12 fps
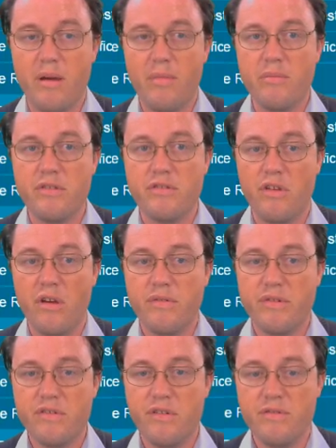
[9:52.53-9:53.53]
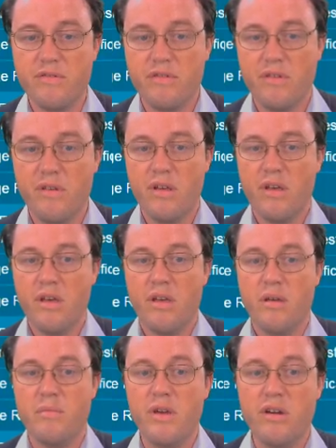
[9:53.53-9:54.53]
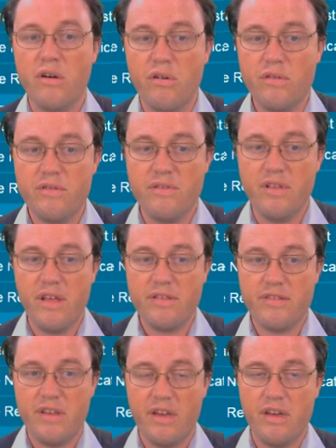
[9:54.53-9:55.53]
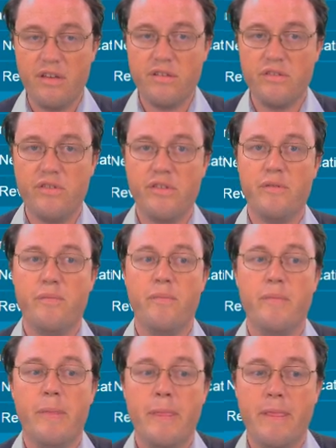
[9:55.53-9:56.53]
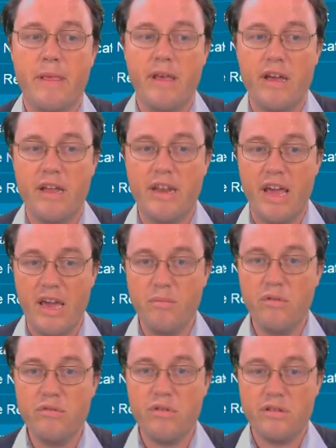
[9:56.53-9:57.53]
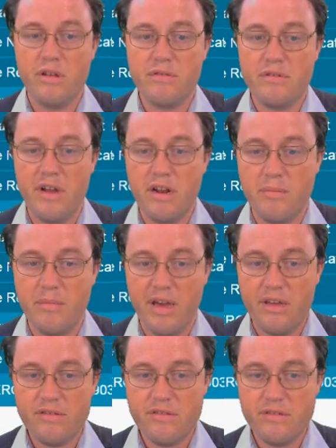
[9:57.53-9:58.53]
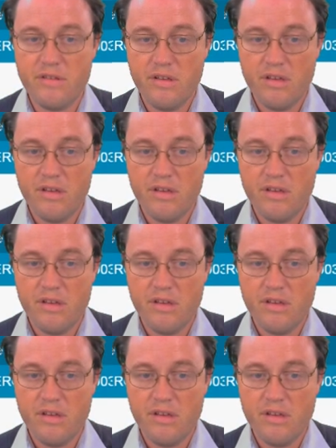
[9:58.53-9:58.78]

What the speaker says: member services, because this is enabled on this database,